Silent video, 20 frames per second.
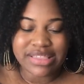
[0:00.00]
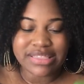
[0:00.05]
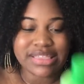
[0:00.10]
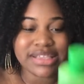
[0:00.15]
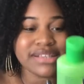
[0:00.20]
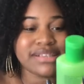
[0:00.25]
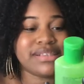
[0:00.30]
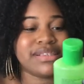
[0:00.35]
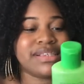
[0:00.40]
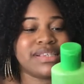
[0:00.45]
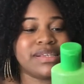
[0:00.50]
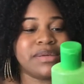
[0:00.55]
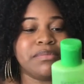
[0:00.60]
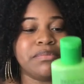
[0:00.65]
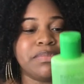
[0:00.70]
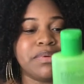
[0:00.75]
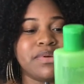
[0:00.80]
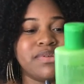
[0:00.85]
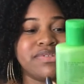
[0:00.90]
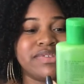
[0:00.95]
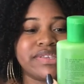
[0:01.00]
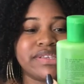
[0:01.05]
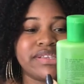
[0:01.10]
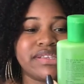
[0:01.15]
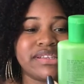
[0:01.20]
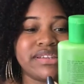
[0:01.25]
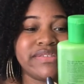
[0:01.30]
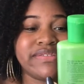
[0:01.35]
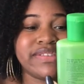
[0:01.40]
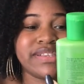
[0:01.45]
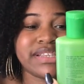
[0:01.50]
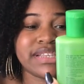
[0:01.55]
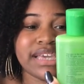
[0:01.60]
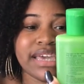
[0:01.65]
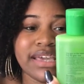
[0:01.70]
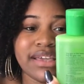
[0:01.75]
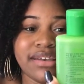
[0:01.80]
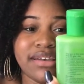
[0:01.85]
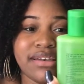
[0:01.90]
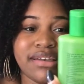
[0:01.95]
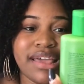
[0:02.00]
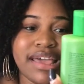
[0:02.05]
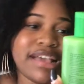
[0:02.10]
the Simple Sensitive Skin